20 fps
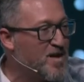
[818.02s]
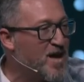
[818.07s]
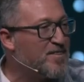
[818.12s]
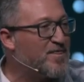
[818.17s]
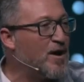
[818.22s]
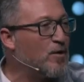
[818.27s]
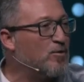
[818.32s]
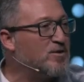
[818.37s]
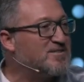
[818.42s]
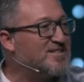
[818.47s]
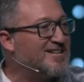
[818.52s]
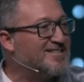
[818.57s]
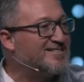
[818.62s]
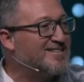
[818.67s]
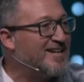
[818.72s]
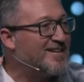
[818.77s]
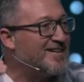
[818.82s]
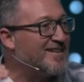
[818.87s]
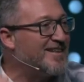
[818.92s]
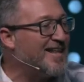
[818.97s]
There was a
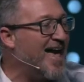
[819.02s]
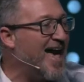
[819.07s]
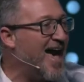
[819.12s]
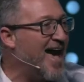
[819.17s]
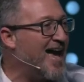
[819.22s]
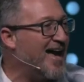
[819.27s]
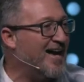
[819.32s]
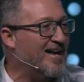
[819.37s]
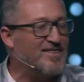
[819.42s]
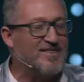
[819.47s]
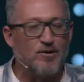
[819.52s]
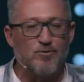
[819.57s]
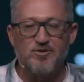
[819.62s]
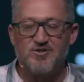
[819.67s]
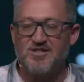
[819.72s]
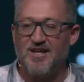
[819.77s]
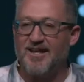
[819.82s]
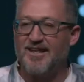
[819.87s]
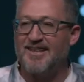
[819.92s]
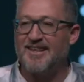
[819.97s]
delay, there
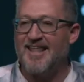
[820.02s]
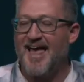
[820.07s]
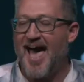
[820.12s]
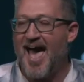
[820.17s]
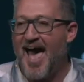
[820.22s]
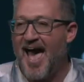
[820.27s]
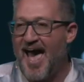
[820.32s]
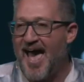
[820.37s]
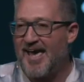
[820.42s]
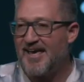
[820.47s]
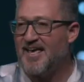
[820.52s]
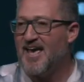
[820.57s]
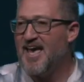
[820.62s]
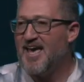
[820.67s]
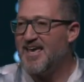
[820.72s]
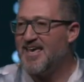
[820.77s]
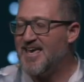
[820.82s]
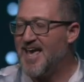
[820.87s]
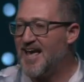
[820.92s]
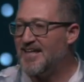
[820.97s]
was a lag.
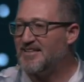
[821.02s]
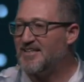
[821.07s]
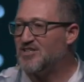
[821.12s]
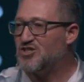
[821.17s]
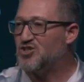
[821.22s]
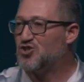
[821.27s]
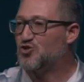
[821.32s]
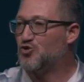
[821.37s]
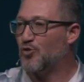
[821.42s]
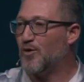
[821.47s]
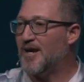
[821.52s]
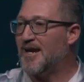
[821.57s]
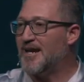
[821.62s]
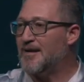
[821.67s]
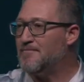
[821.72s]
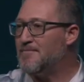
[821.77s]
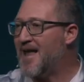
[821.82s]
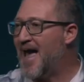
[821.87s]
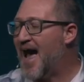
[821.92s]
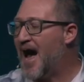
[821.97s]
He had this
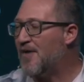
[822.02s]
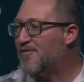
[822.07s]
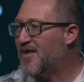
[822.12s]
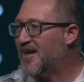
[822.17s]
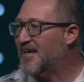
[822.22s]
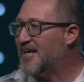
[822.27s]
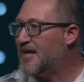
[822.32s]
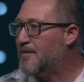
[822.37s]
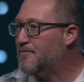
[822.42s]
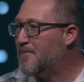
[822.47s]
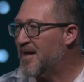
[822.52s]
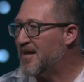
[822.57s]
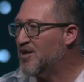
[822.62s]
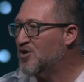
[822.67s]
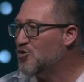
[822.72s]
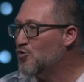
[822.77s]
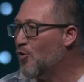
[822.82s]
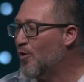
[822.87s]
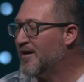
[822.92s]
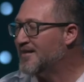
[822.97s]
dream now that he had been
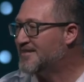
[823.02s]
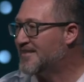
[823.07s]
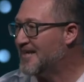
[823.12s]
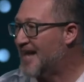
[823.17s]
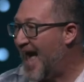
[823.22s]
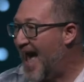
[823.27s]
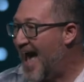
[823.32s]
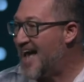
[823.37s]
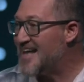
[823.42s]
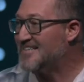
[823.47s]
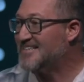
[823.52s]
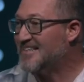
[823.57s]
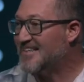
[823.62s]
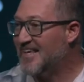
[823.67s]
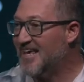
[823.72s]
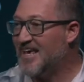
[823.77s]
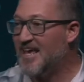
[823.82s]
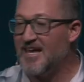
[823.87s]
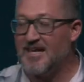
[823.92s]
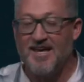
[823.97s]
anointed as
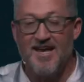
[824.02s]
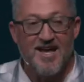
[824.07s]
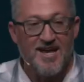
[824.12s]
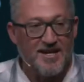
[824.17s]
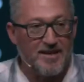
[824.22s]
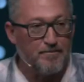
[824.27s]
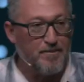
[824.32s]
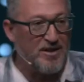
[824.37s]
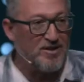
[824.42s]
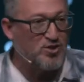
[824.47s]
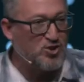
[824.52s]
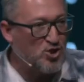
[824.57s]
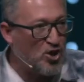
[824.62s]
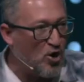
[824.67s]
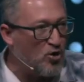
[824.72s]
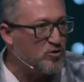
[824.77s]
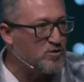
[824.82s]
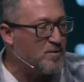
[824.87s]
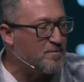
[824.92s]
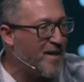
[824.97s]
king. He'd been
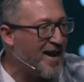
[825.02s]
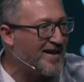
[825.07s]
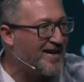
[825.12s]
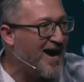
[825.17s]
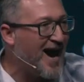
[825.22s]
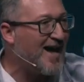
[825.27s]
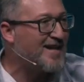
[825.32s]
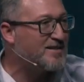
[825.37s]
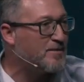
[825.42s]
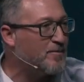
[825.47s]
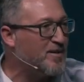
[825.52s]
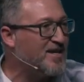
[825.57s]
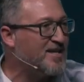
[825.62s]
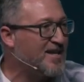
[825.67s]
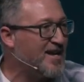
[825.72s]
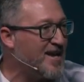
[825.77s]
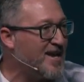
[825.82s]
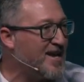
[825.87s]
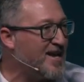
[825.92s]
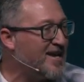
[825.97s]
chosen by God to be
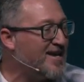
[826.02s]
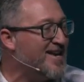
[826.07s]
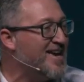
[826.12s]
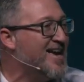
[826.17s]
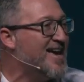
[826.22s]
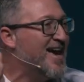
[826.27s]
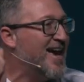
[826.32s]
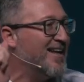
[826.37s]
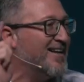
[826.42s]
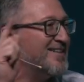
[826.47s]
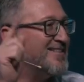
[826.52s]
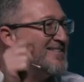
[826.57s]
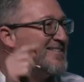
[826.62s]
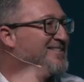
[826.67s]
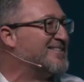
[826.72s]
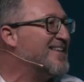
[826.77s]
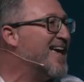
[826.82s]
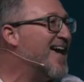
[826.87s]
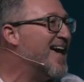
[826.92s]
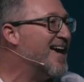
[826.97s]
king, and
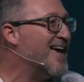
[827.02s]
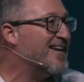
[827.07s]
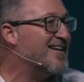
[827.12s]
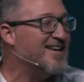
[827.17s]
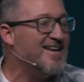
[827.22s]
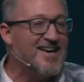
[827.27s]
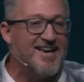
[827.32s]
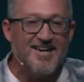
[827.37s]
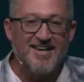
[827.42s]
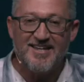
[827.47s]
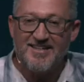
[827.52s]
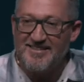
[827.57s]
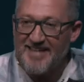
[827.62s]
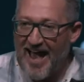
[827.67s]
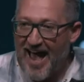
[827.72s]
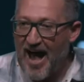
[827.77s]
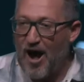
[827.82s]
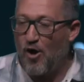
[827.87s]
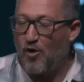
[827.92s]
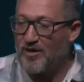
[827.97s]
instead, he's
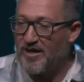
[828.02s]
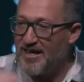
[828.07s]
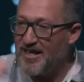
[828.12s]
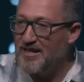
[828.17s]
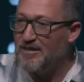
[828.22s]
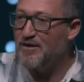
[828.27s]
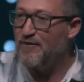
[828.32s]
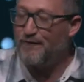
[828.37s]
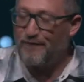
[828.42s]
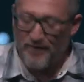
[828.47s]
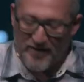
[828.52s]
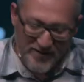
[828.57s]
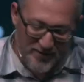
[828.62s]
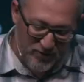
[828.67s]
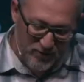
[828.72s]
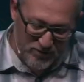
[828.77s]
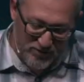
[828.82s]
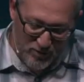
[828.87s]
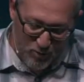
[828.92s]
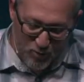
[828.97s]
out in the
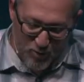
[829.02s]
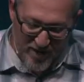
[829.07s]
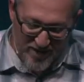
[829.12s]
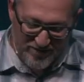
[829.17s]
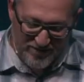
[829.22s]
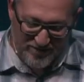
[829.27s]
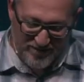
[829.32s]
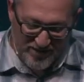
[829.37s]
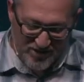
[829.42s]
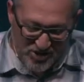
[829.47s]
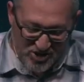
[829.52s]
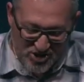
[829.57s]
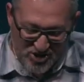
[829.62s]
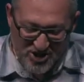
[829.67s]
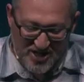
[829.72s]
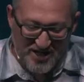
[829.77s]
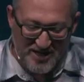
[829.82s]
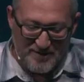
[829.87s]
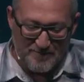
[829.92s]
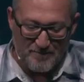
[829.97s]
fields with the
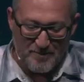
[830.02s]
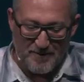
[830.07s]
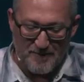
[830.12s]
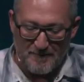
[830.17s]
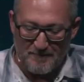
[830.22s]
sheep.